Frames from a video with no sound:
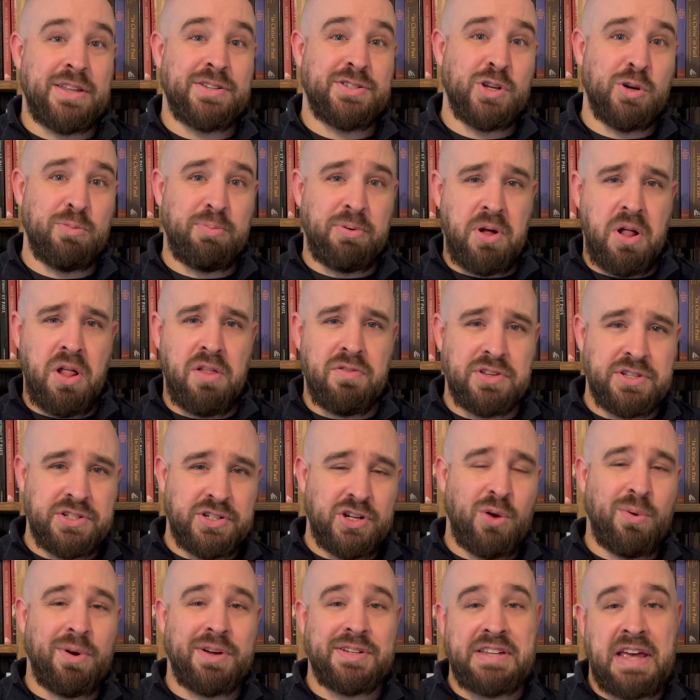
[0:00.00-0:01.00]
so Paul and the
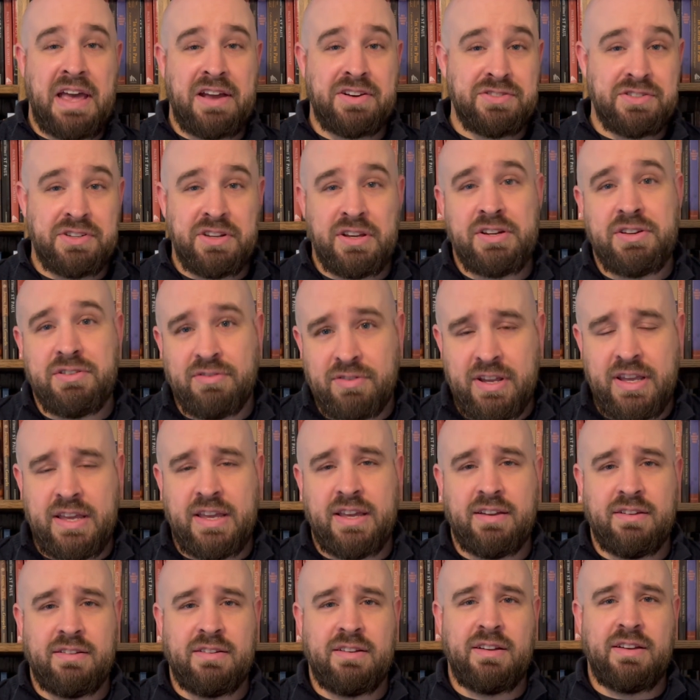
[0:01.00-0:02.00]
Stoics actually
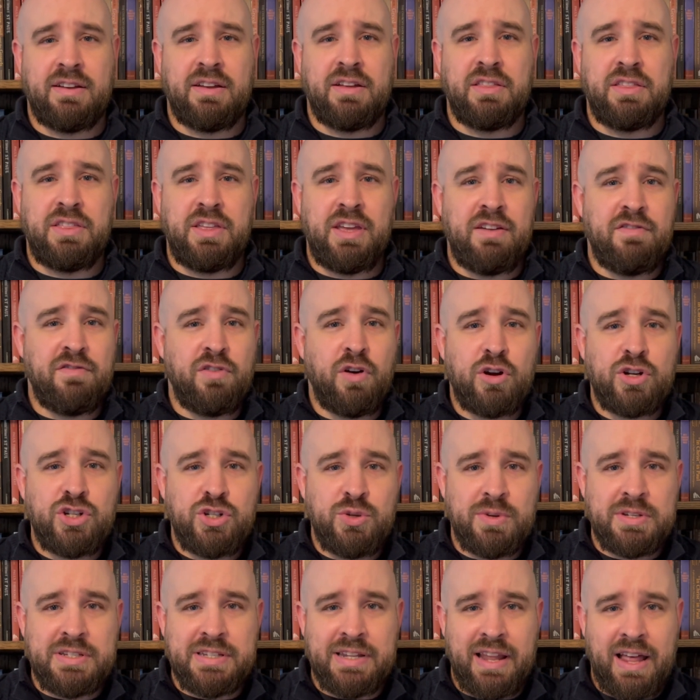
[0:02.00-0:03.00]
agree. The
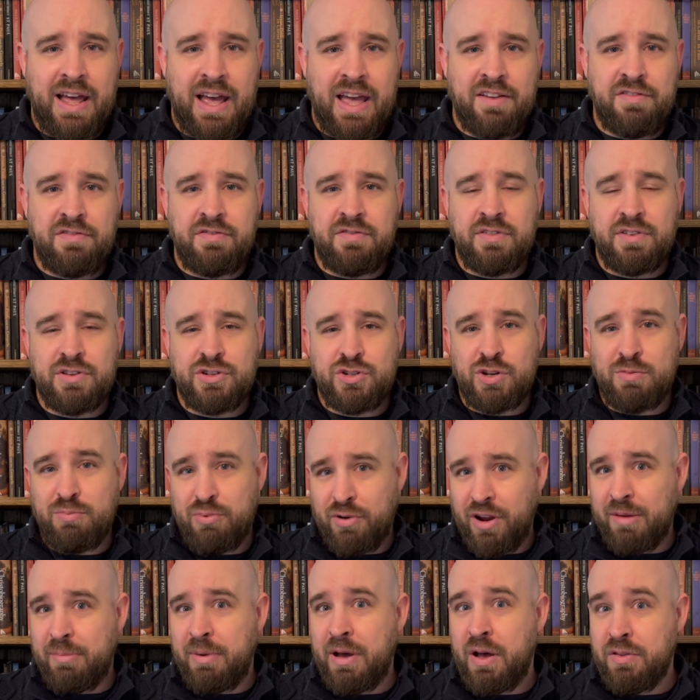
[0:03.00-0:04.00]
virtuous life should
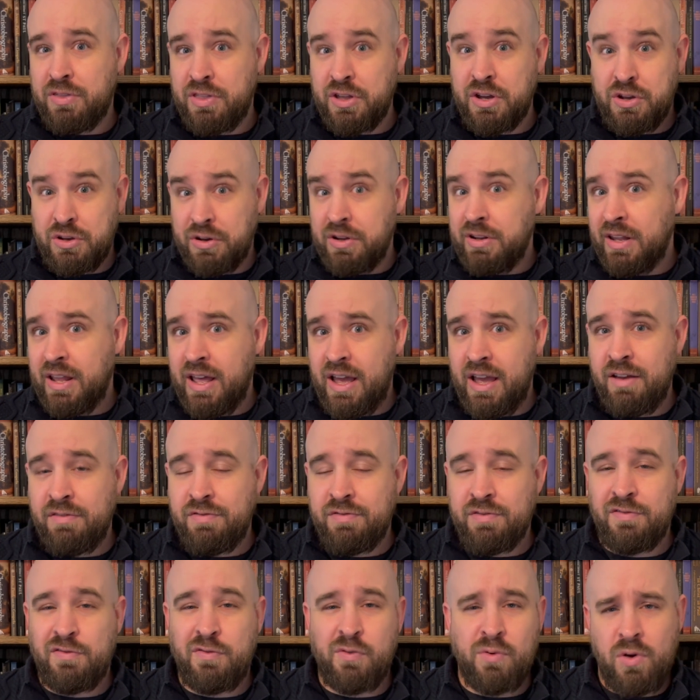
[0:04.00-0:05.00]
bring about the good life
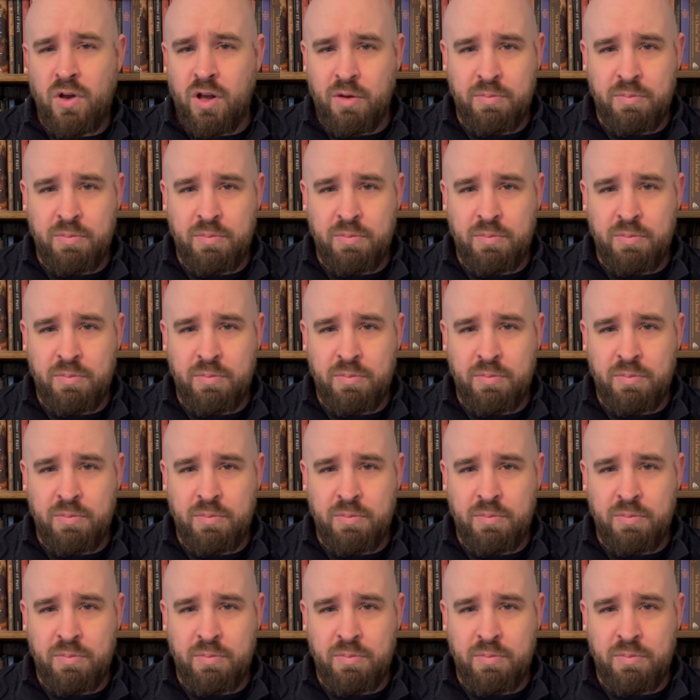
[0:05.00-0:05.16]
for all